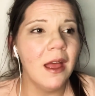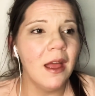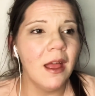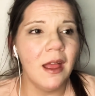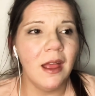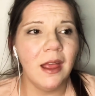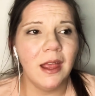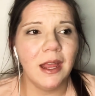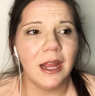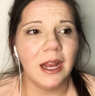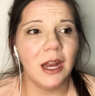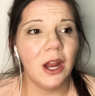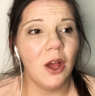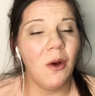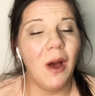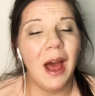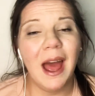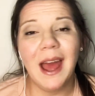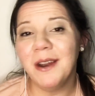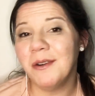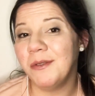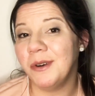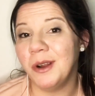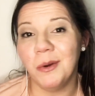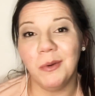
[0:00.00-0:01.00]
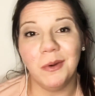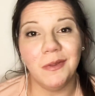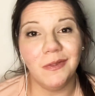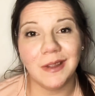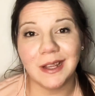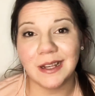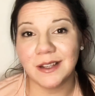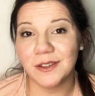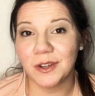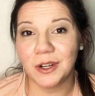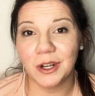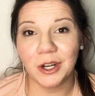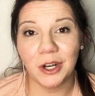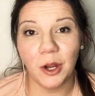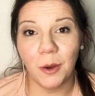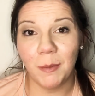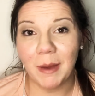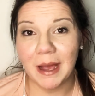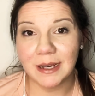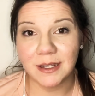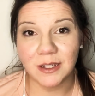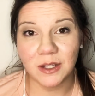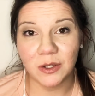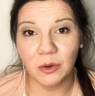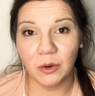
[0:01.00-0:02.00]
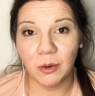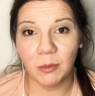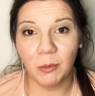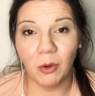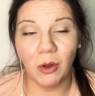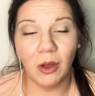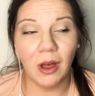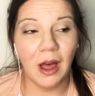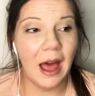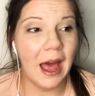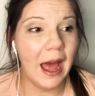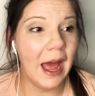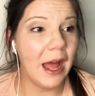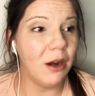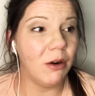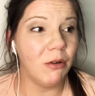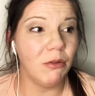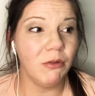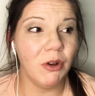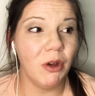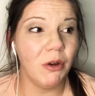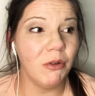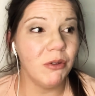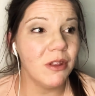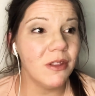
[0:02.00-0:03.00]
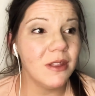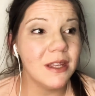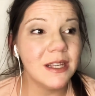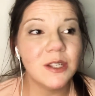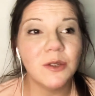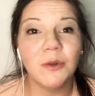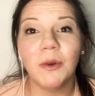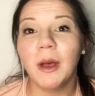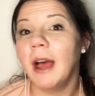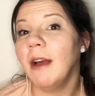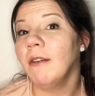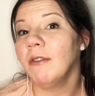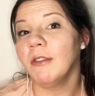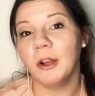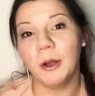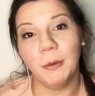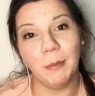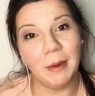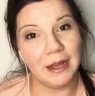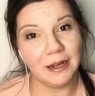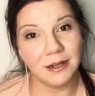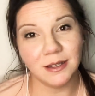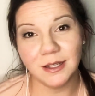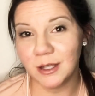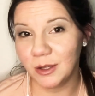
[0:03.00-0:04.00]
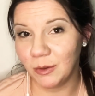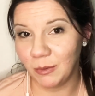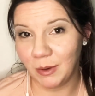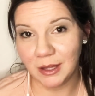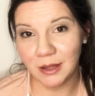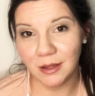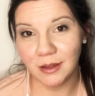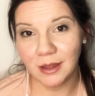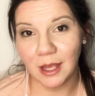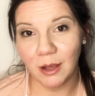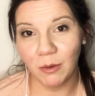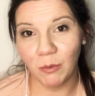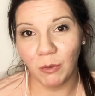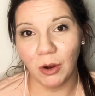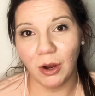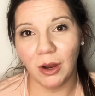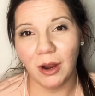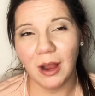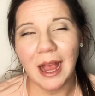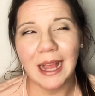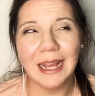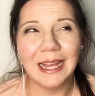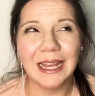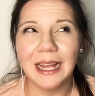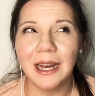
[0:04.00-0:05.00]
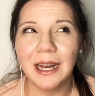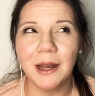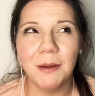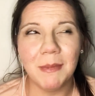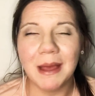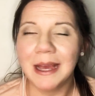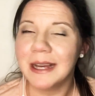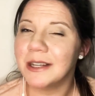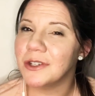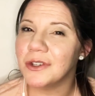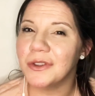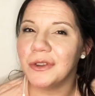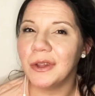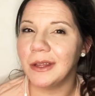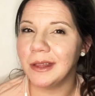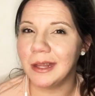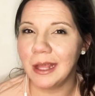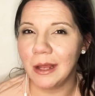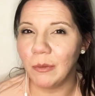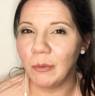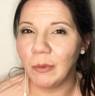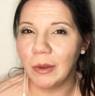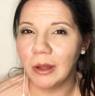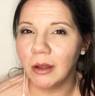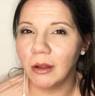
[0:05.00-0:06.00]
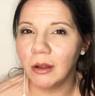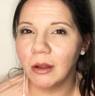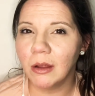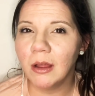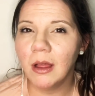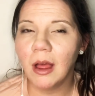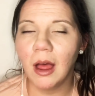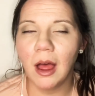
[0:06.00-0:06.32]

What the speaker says: you know, I don't know when things are going to go back to normal. I don't know that things will ever go back to the way that they were. I can't imagine that they will.